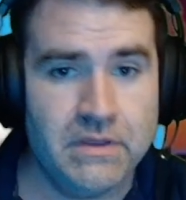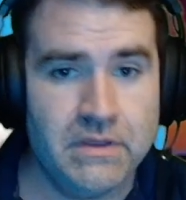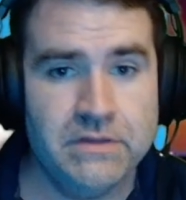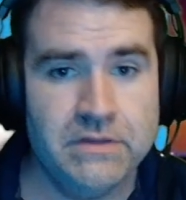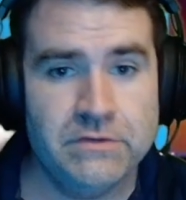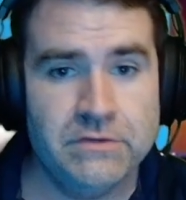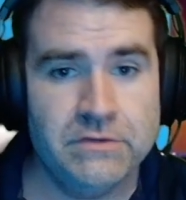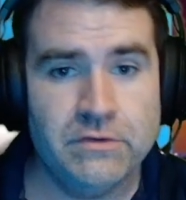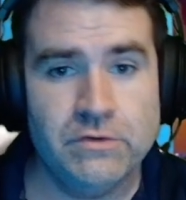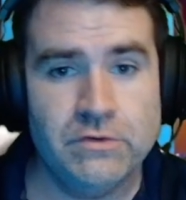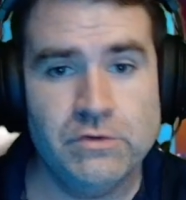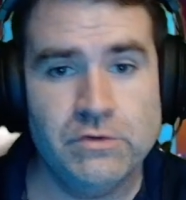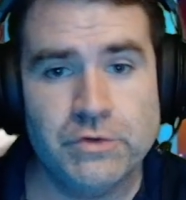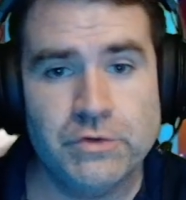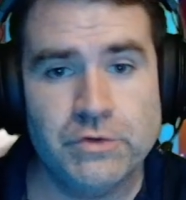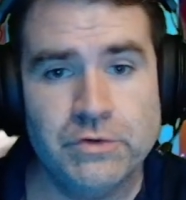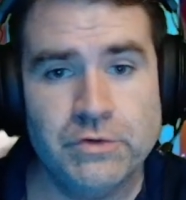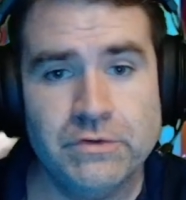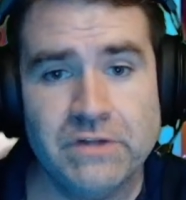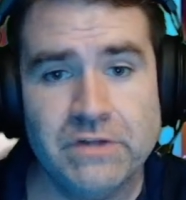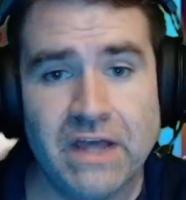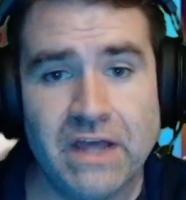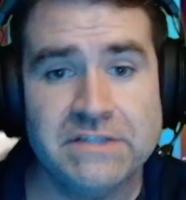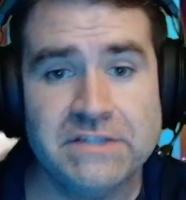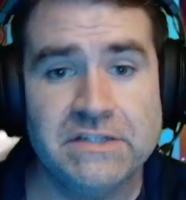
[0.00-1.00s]
so you could
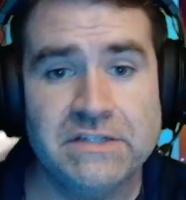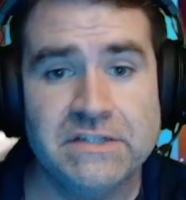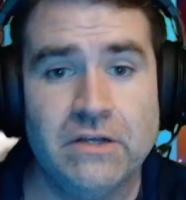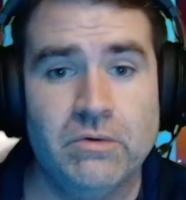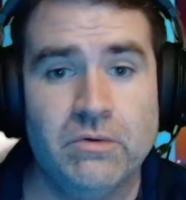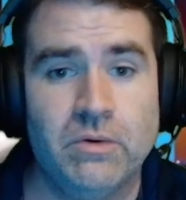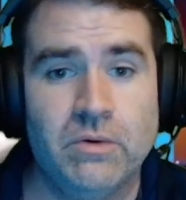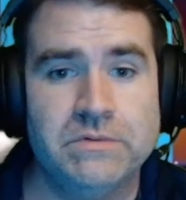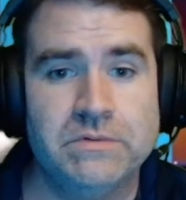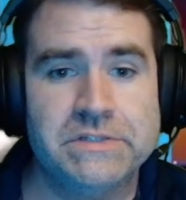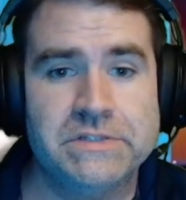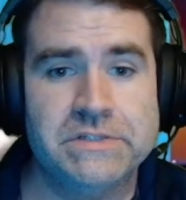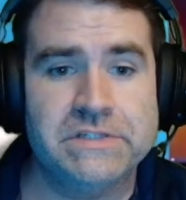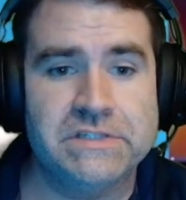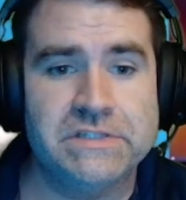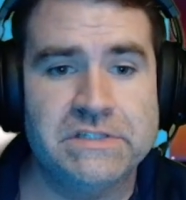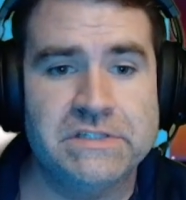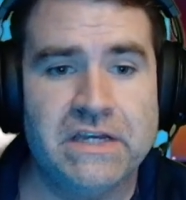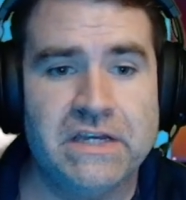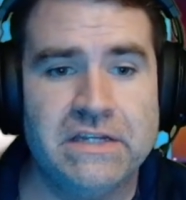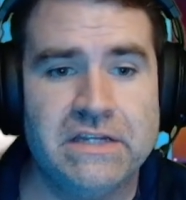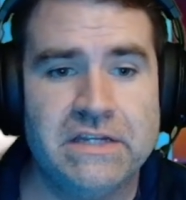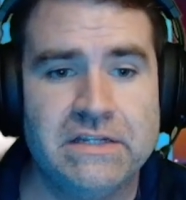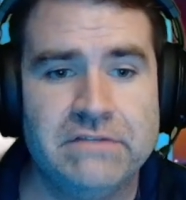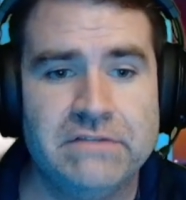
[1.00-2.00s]
not tell what was
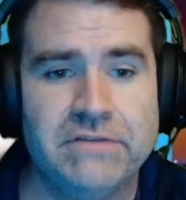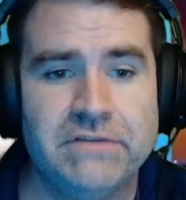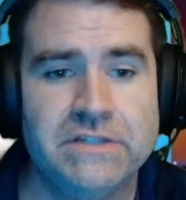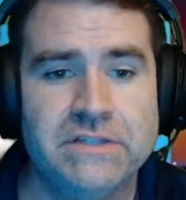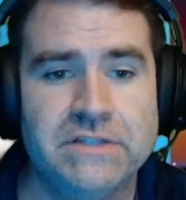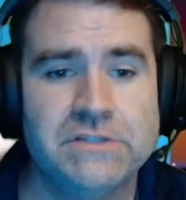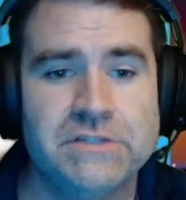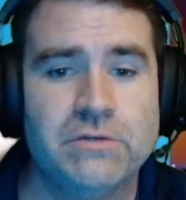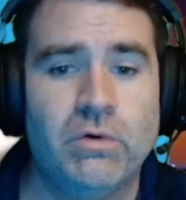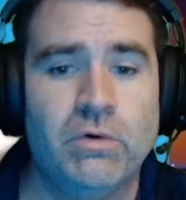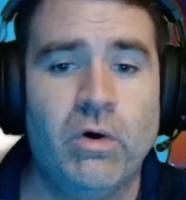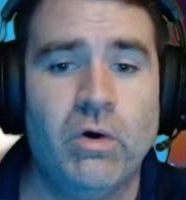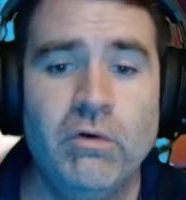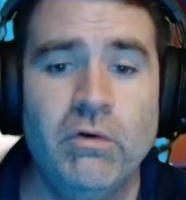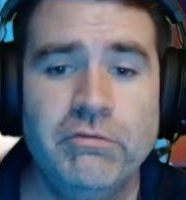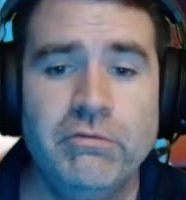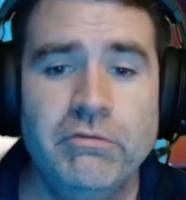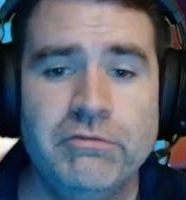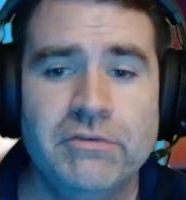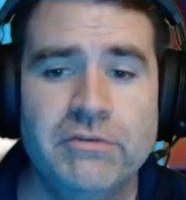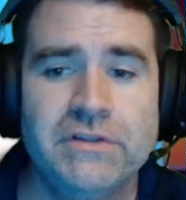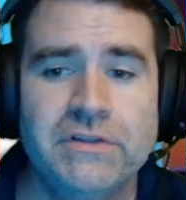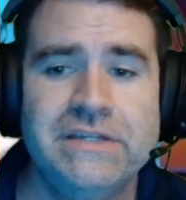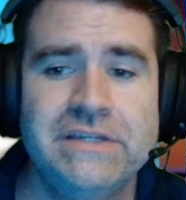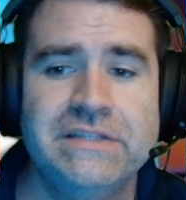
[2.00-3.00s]
inside of it. So
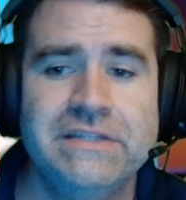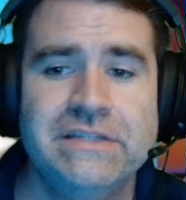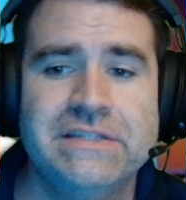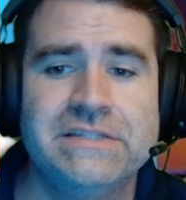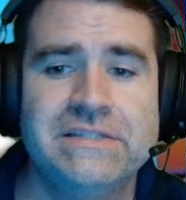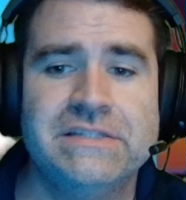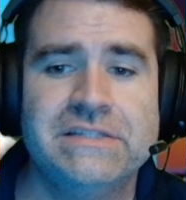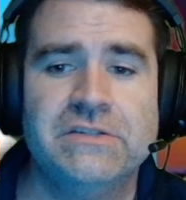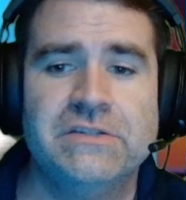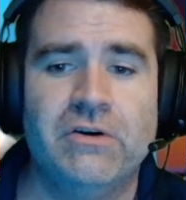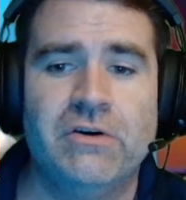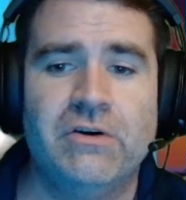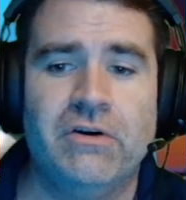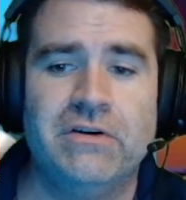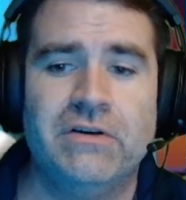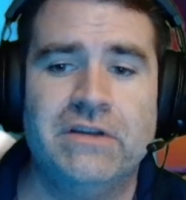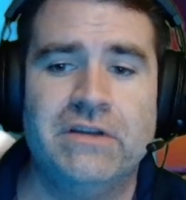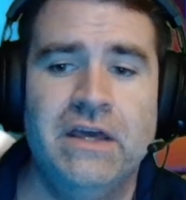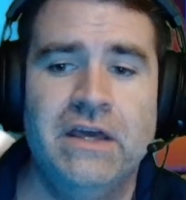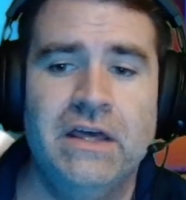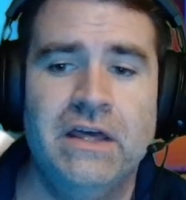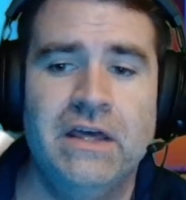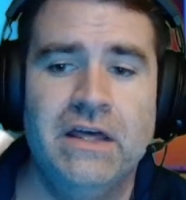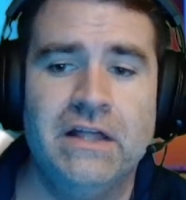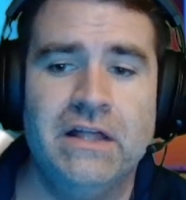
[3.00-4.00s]
hopefully this has gone
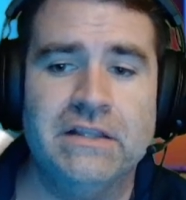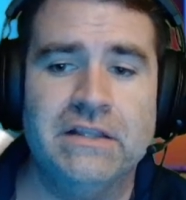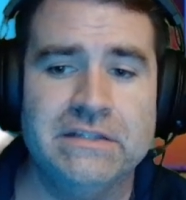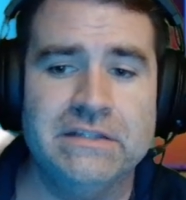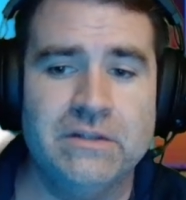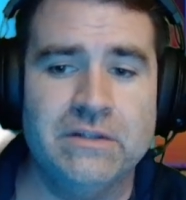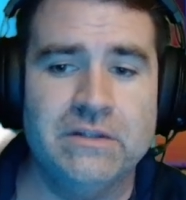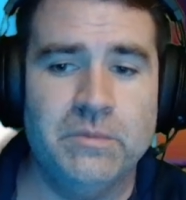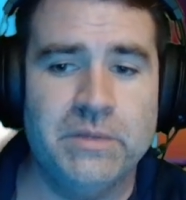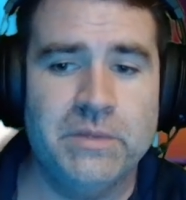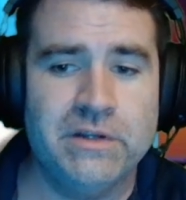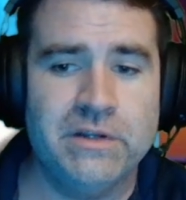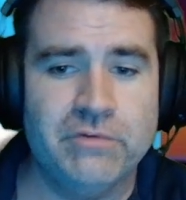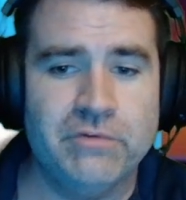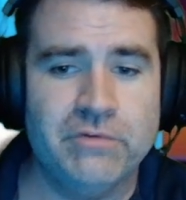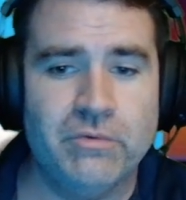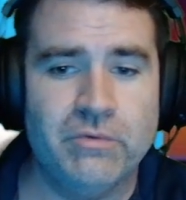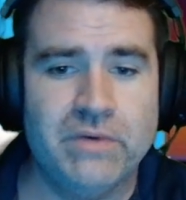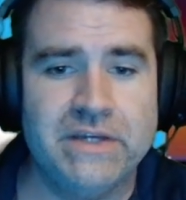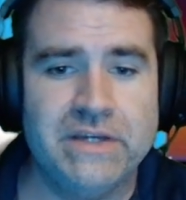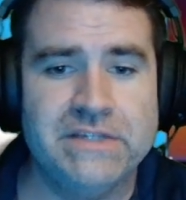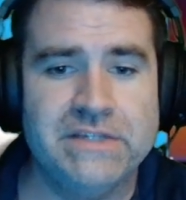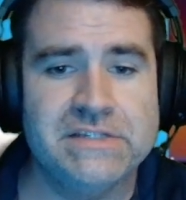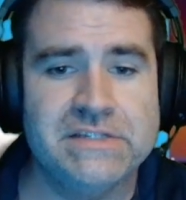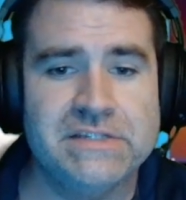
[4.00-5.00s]
a little bit of a
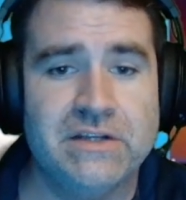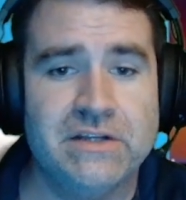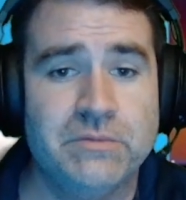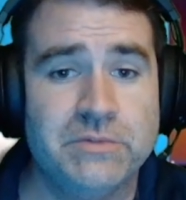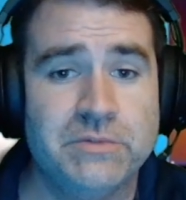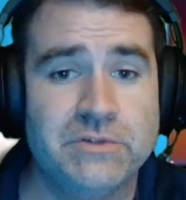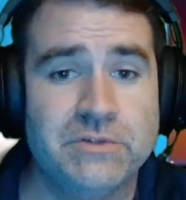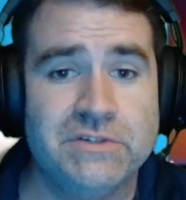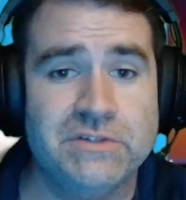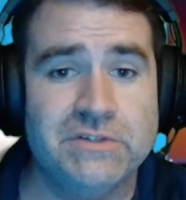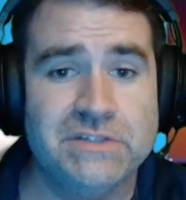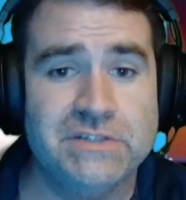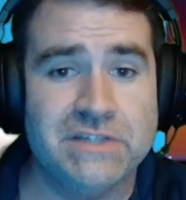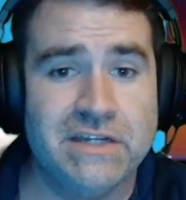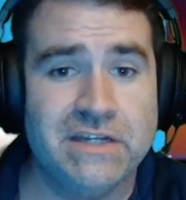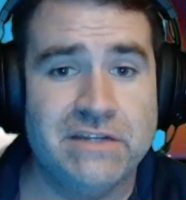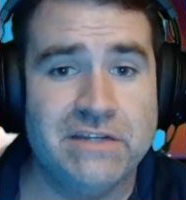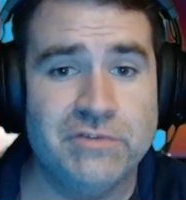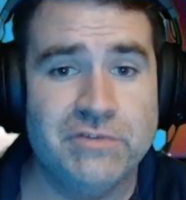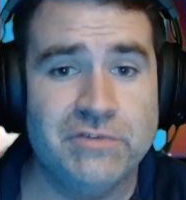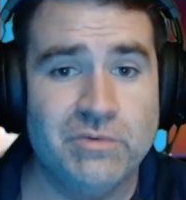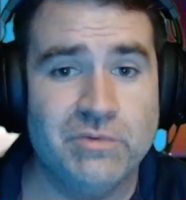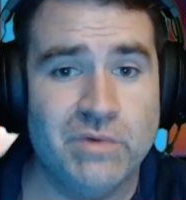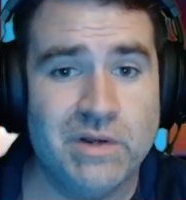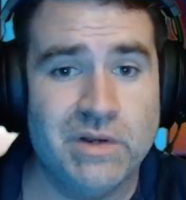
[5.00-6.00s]
ways to helping you decide
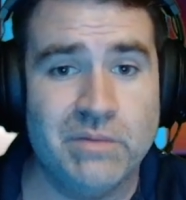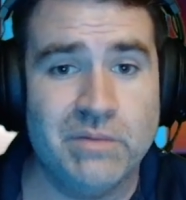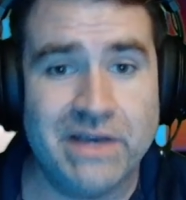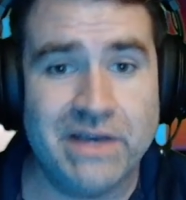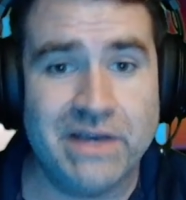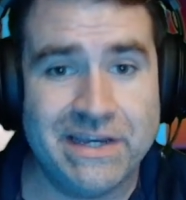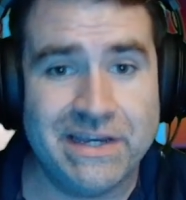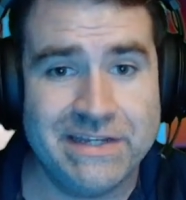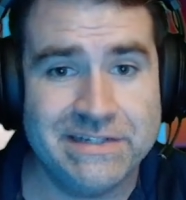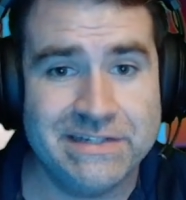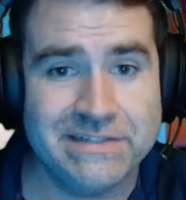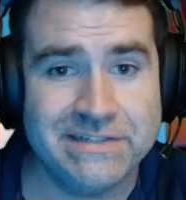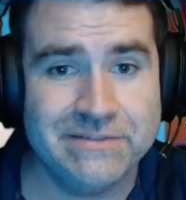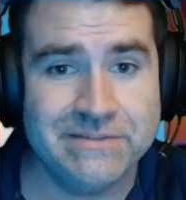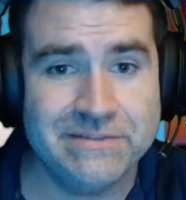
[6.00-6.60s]
if you want to buy it.